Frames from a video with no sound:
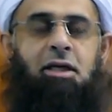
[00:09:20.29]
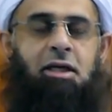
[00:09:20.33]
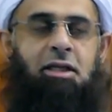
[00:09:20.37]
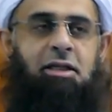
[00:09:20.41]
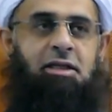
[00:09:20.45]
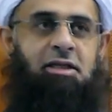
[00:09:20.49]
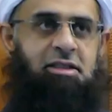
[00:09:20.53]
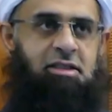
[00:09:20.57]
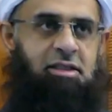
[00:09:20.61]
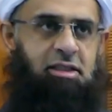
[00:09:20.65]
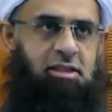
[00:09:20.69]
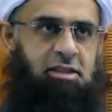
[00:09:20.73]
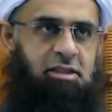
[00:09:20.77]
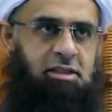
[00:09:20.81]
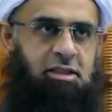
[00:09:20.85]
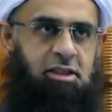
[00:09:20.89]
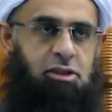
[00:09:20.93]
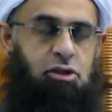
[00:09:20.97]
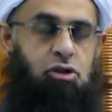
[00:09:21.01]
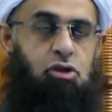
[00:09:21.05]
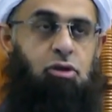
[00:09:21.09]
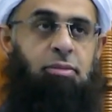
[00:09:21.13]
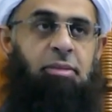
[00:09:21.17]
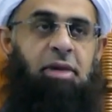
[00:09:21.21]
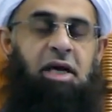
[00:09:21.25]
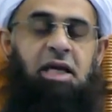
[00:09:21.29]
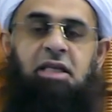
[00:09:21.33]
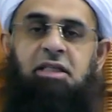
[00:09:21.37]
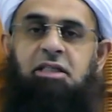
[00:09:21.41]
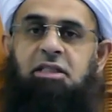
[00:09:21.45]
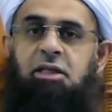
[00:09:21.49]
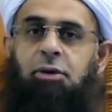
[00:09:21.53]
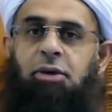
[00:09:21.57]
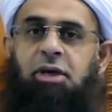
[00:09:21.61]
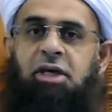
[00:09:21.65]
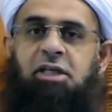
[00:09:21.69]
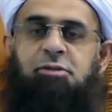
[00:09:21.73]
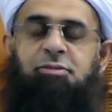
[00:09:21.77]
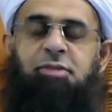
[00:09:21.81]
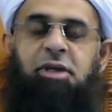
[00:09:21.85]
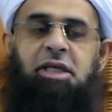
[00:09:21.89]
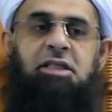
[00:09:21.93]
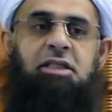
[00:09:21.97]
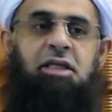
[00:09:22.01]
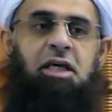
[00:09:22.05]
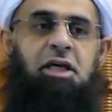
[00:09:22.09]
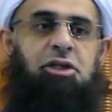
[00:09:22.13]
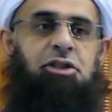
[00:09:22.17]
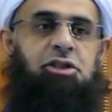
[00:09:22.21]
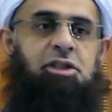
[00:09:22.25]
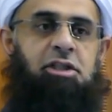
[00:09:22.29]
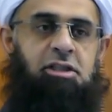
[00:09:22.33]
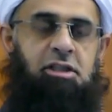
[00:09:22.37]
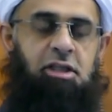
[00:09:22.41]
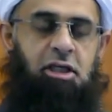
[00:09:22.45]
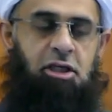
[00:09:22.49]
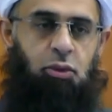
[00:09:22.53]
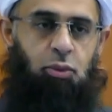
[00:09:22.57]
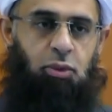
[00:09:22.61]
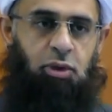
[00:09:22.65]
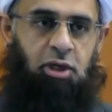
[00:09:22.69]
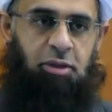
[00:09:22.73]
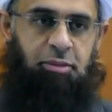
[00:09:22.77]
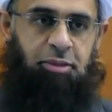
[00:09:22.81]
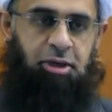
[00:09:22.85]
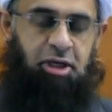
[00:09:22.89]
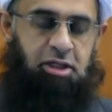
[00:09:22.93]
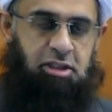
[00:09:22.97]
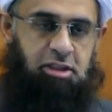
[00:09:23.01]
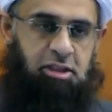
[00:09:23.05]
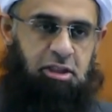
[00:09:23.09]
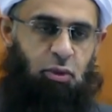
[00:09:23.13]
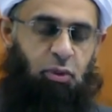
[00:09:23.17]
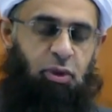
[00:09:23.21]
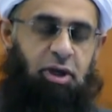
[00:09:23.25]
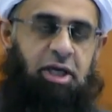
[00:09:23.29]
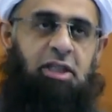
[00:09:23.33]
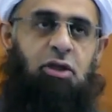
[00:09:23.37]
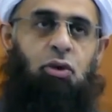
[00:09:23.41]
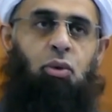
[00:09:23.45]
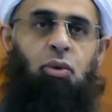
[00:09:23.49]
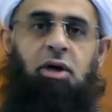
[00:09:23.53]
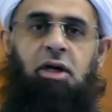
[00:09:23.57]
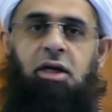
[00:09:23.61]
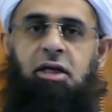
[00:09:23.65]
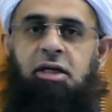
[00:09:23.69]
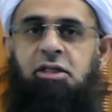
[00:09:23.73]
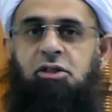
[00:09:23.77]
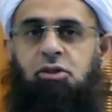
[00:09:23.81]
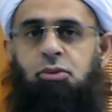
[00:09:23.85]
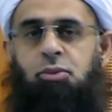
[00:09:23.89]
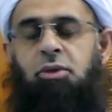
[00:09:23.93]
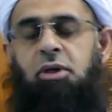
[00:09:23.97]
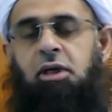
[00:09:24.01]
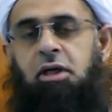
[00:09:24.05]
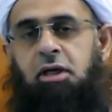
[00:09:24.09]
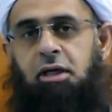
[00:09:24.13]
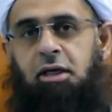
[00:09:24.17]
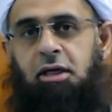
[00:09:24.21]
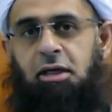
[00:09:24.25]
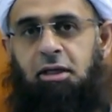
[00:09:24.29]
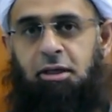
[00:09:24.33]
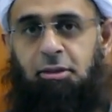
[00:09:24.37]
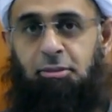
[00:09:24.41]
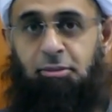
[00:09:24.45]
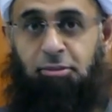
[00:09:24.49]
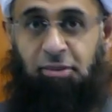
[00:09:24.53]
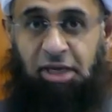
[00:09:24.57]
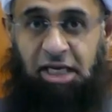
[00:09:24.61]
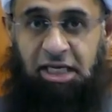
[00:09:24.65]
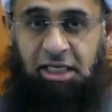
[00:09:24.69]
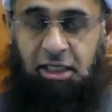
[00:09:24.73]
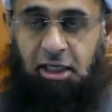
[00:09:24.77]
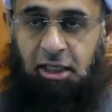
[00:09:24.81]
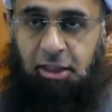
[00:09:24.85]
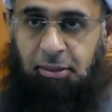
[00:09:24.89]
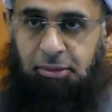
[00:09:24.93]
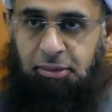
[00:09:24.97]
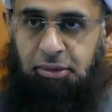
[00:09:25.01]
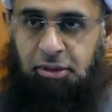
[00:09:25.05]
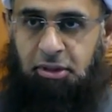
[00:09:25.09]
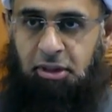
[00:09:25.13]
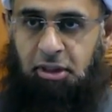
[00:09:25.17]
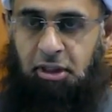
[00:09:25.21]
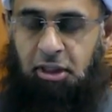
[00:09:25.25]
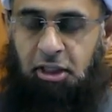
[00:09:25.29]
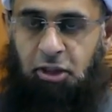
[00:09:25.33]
this is just to manage our expectations in the world, because the way the world is made up,